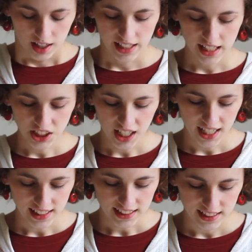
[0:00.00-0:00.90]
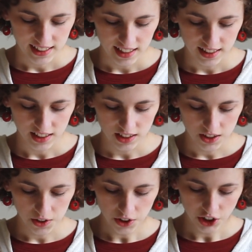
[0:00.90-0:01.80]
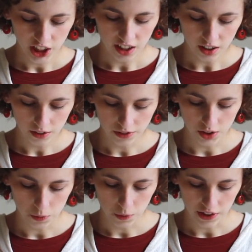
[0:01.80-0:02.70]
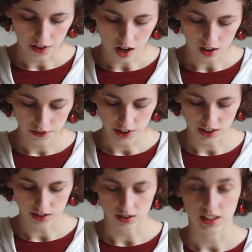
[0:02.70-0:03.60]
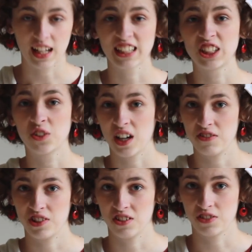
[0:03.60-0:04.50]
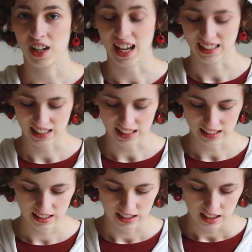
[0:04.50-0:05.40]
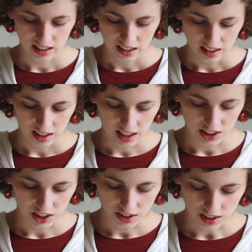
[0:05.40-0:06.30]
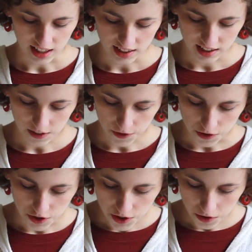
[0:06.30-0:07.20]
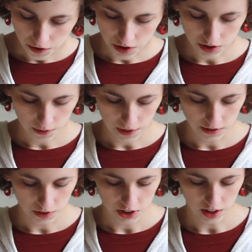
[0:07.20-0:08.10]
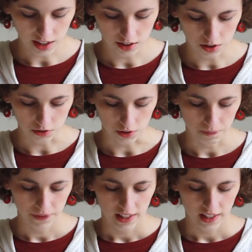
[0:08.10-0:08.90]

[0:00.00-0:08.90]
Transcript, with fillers: Acacia asks, do you share a room with all of your sisters? And actually quite a few of you asked this. And she also asks, if you do, do you sometimes wish you had your own room?